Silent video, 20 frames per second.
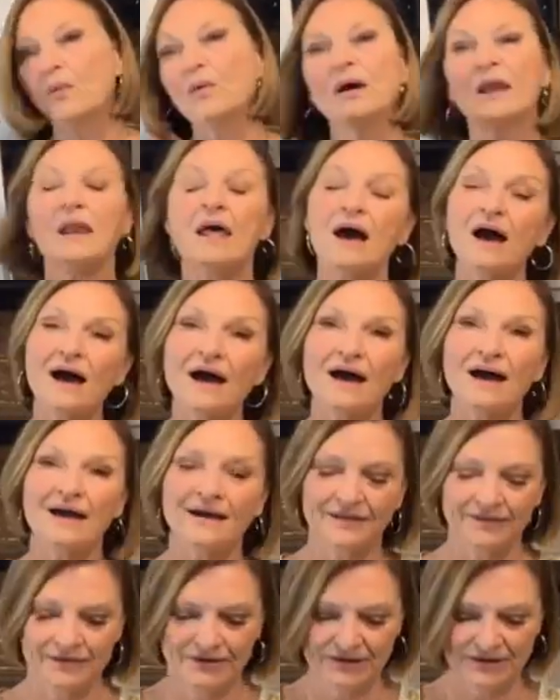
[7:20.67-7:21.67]

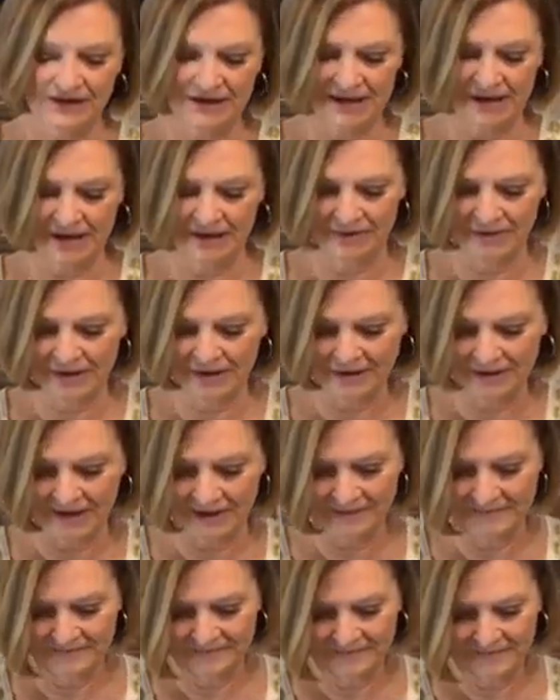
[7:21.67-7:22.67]
voila, there you go.
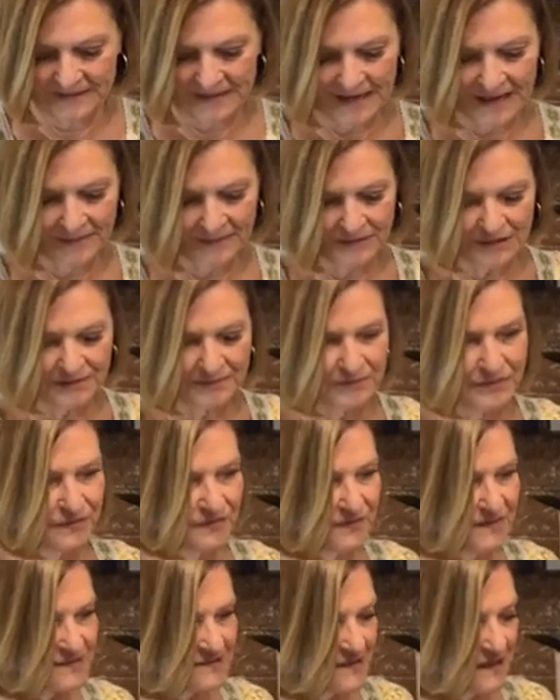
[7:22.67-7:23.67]
Okay, I'm going to
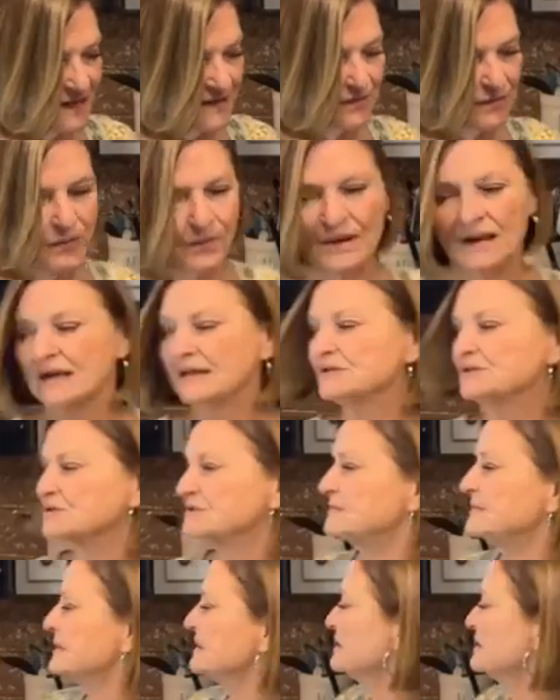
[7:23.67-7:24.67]
move this out of the way just